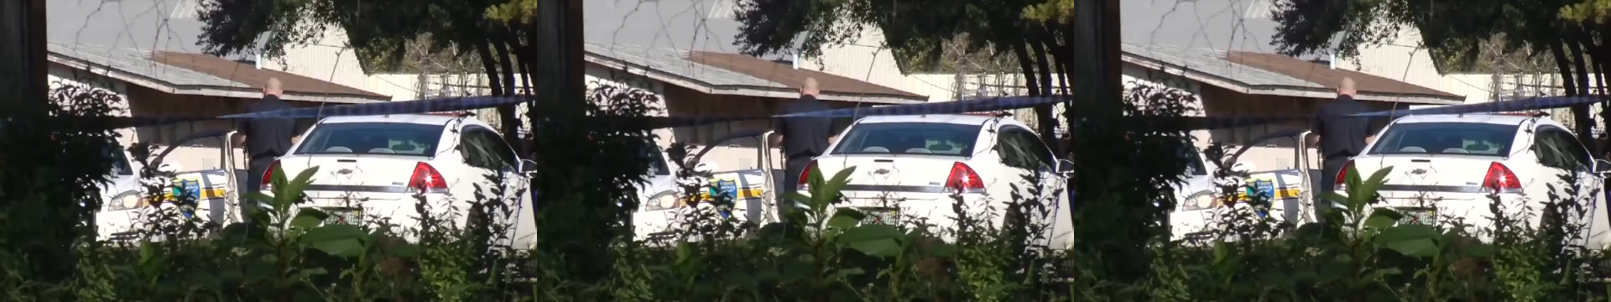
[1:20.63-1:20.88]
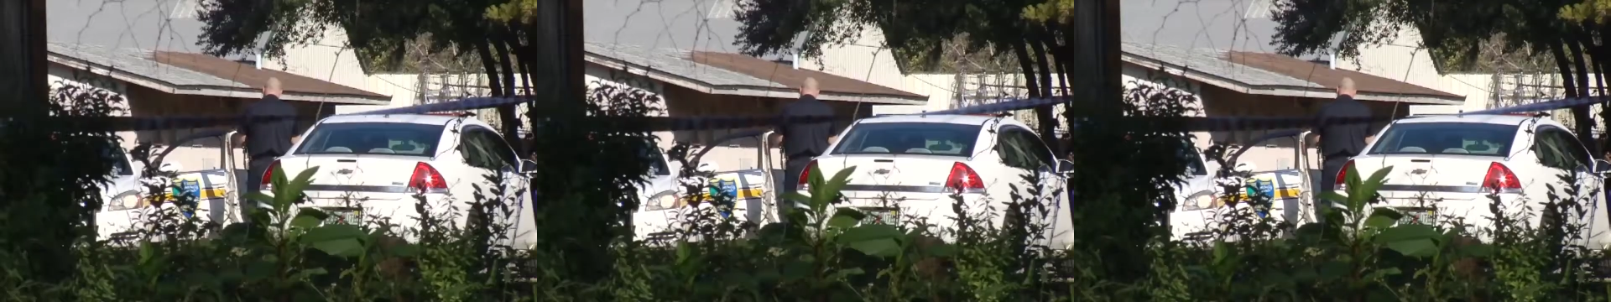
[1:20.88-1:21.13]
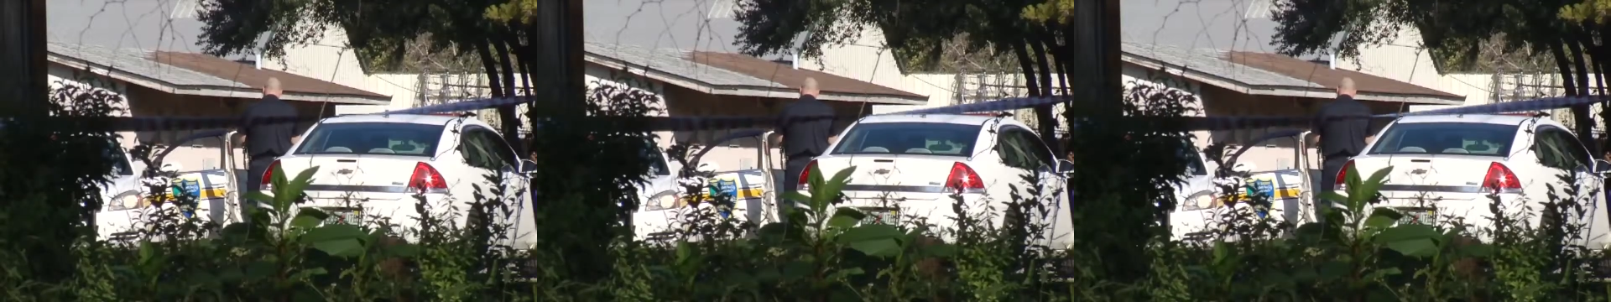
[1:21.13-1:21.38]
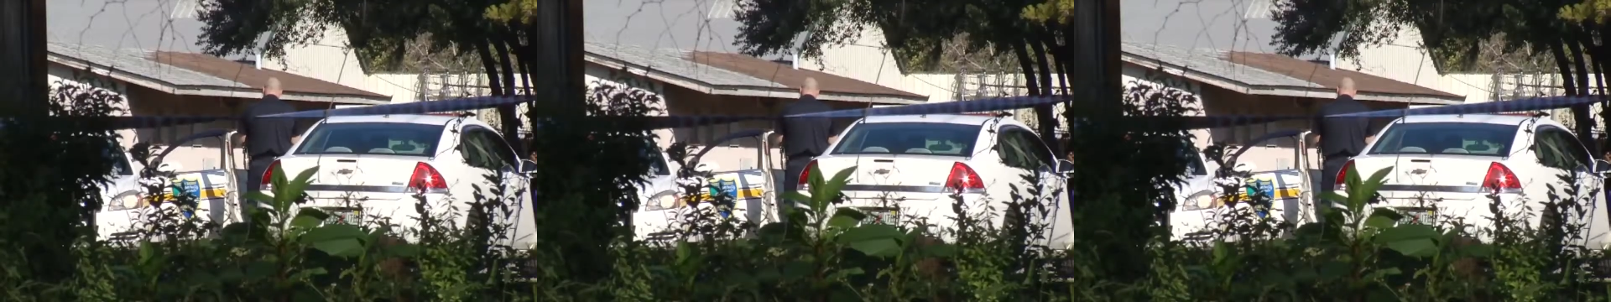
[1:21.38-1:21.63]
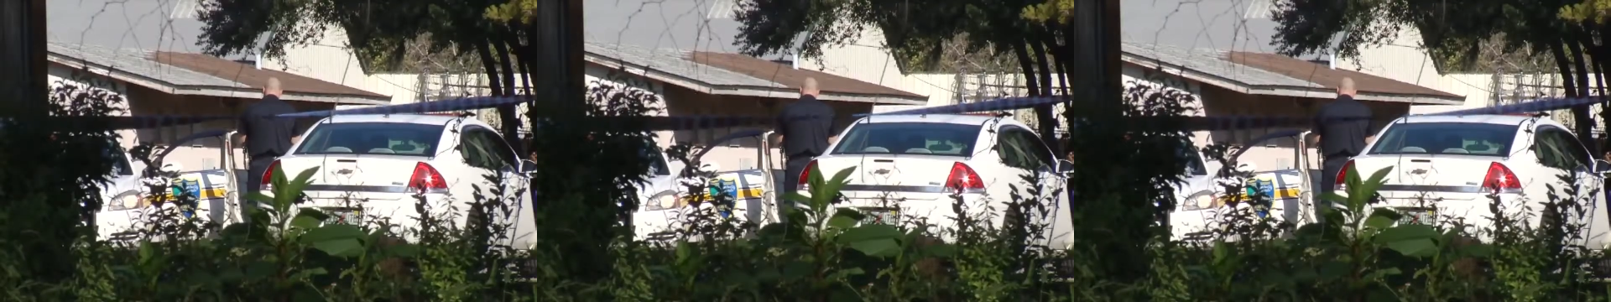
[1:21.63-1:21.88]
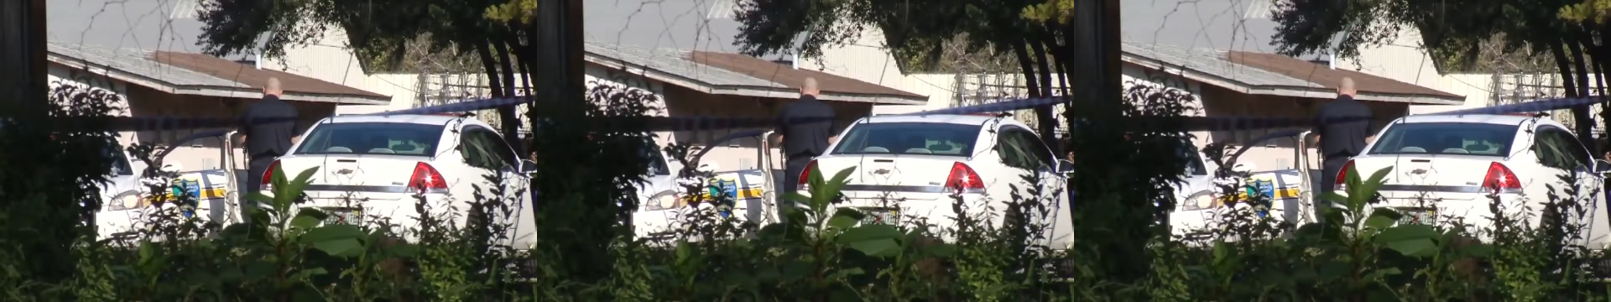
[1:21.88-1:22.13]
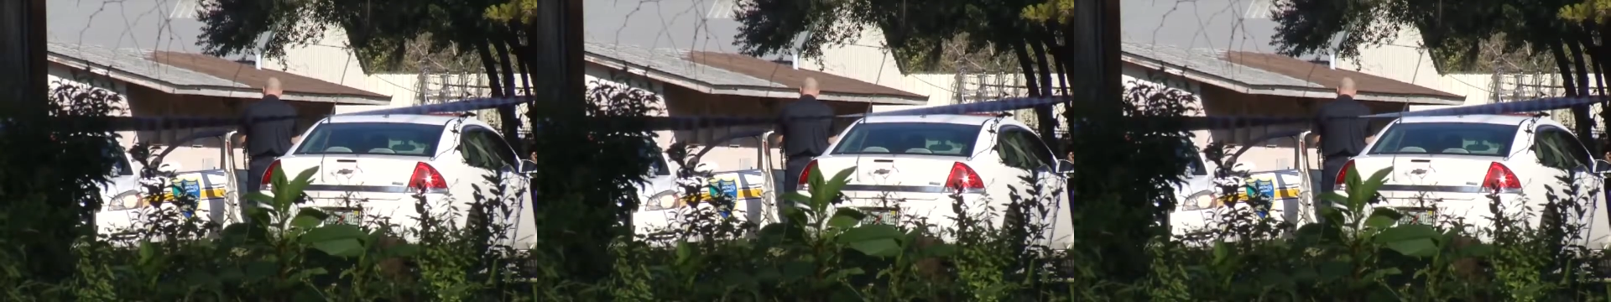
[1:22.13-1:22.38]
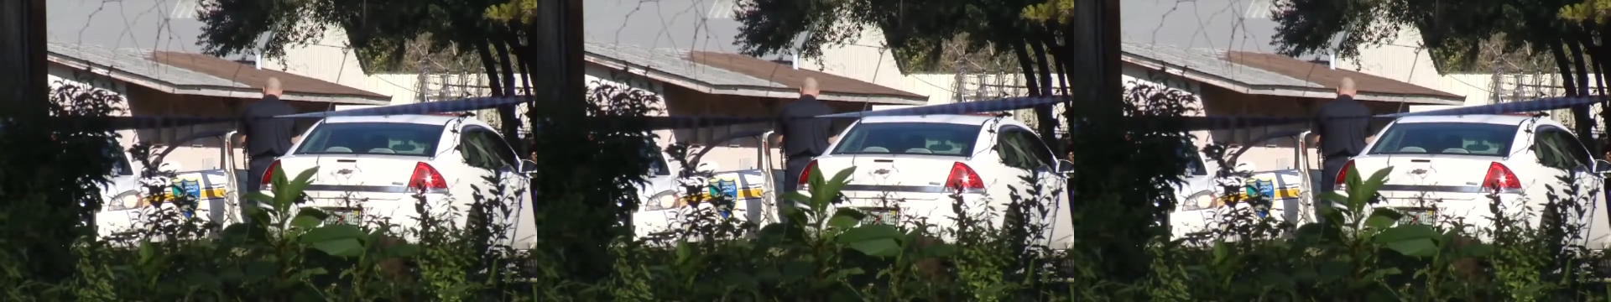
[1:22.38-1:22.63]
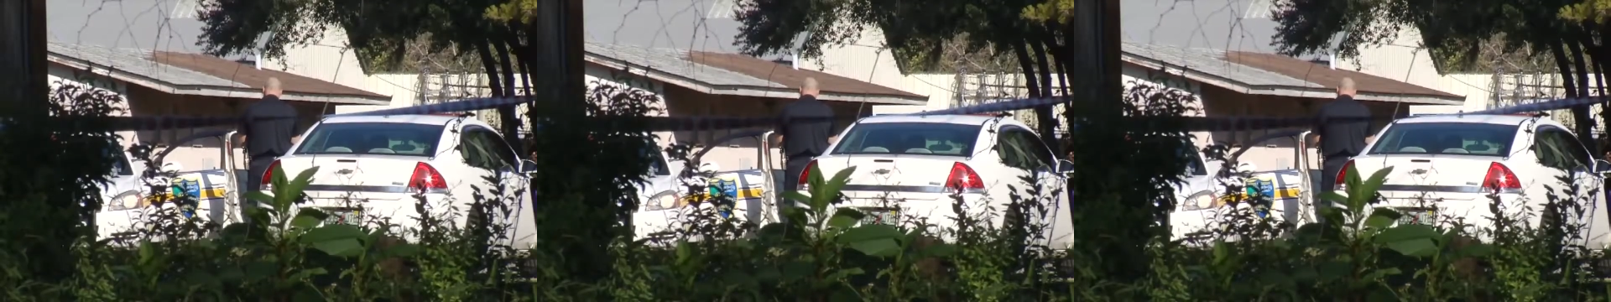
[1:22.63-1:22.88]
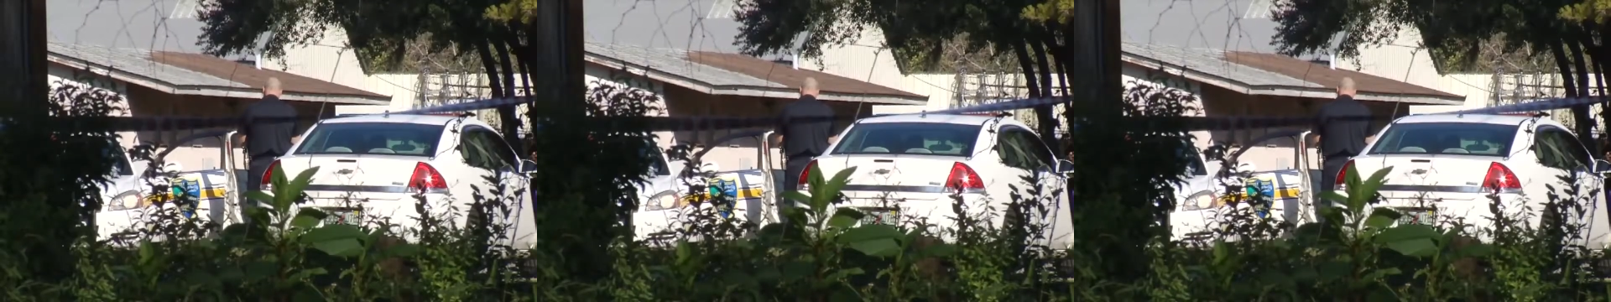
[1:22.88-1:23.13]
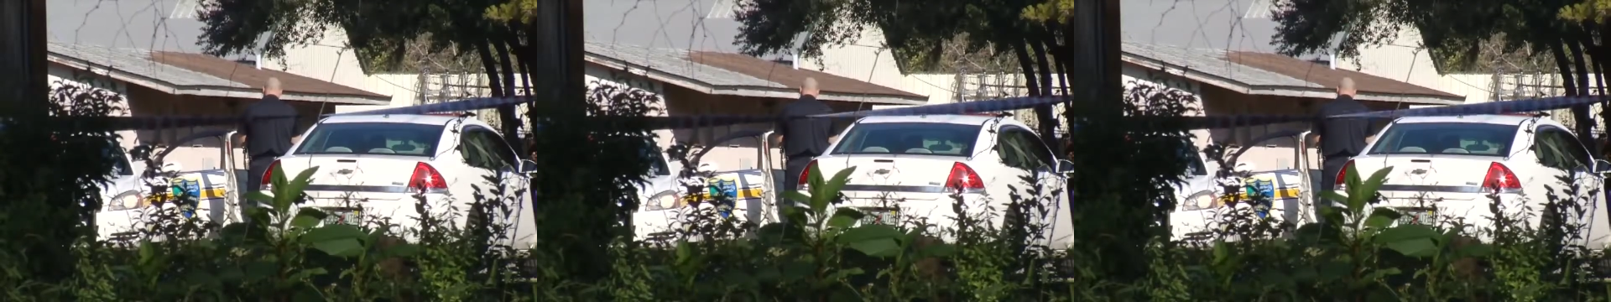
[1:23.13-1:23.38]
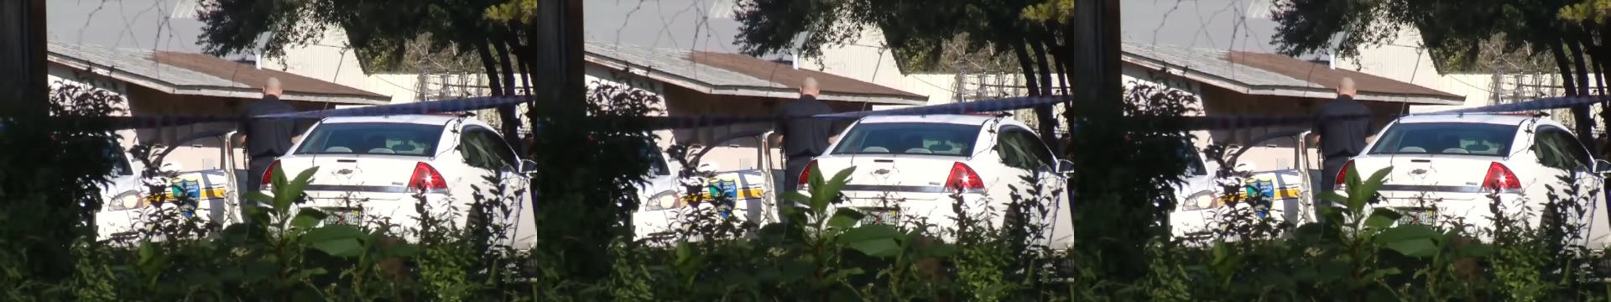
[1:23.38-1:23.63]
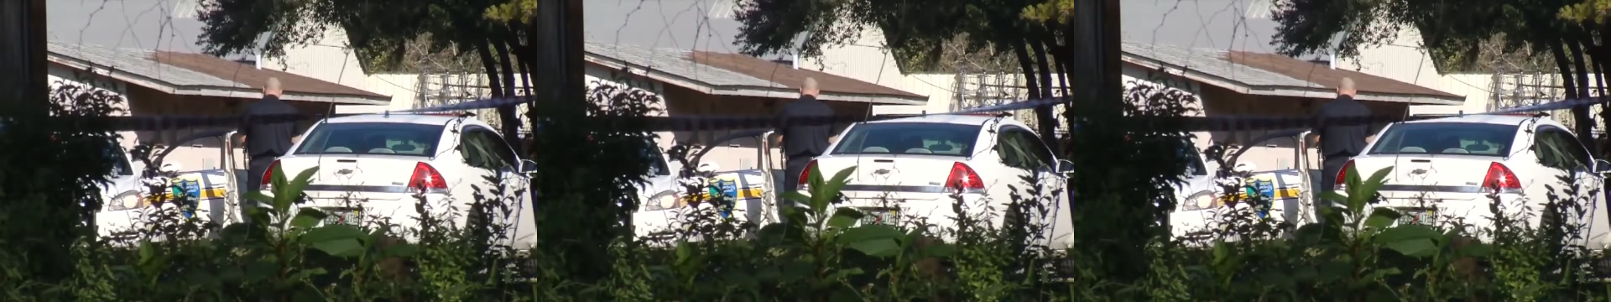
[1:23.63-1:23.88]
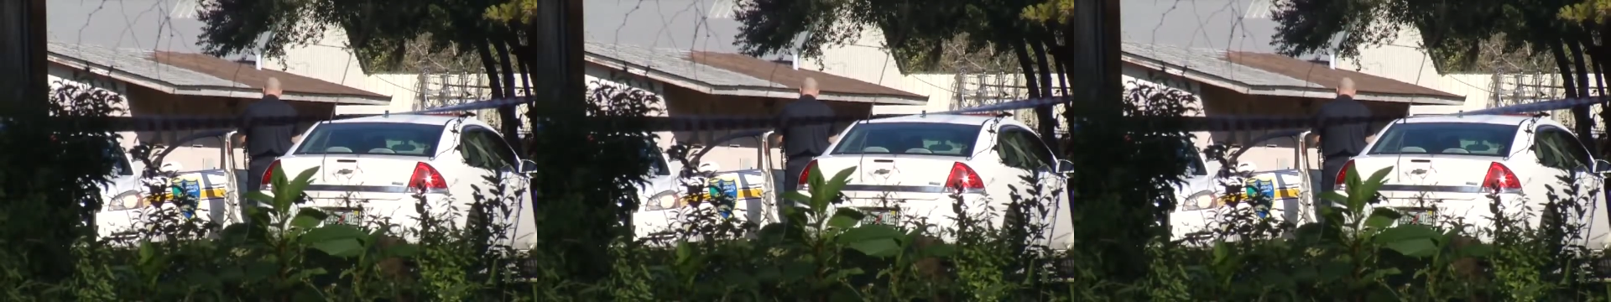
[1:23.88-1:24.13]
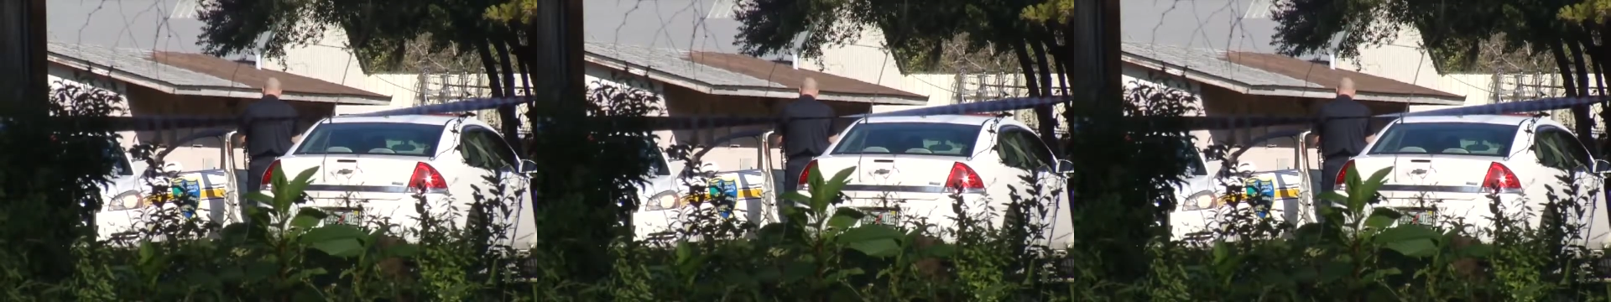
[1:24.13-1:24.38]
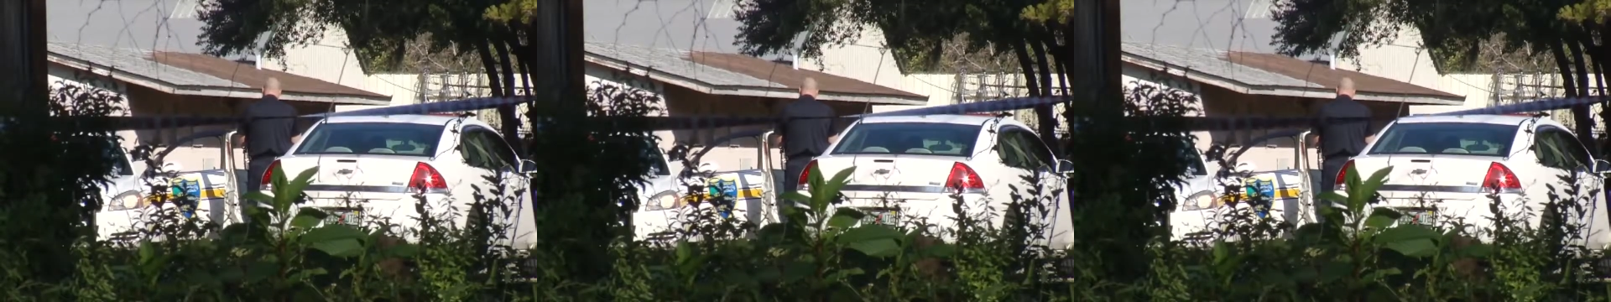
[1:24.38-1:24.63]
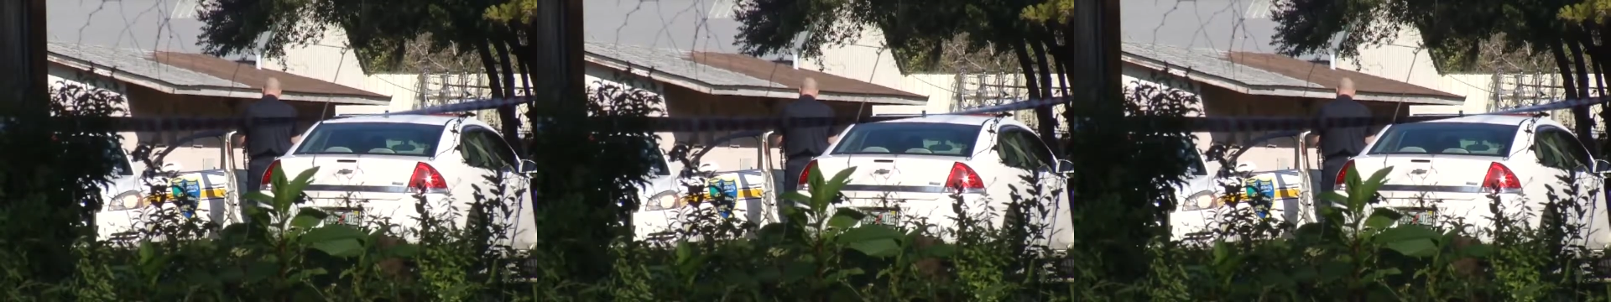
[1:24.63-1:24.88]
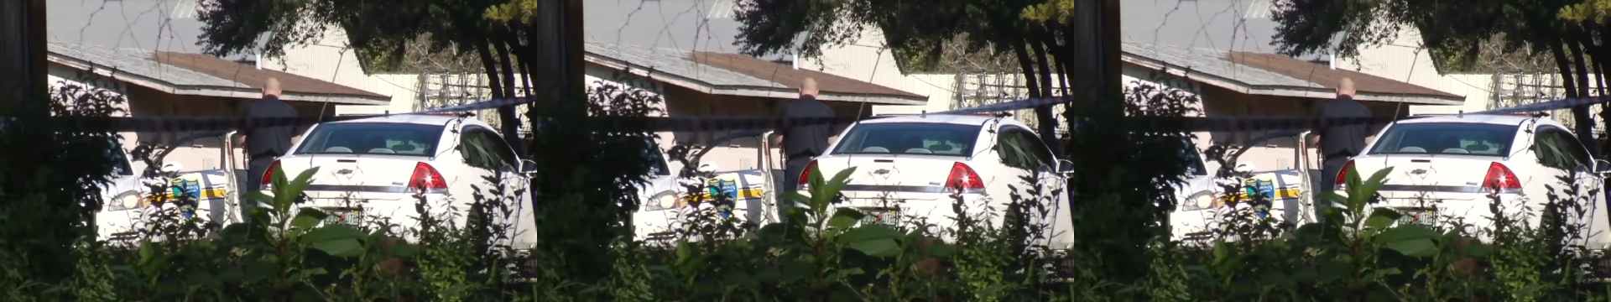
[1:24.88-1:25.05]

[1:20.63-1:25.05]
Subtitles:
[unreadable: no face in view]